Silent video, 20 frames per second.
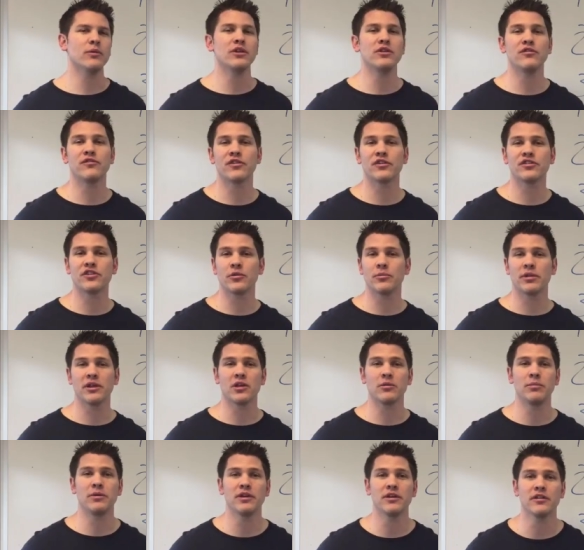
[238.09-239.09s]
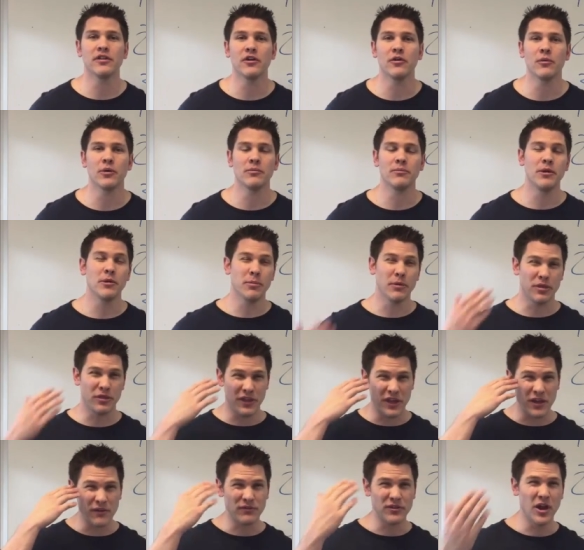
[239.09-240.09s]
When you first start playing P L O, when people
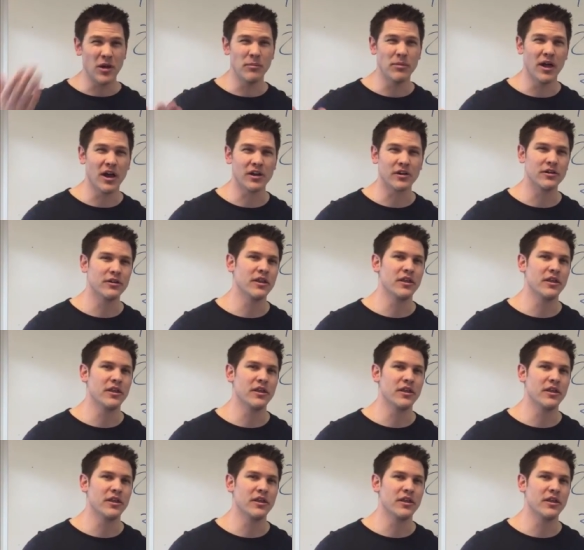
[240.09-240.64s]
think of nut blocker,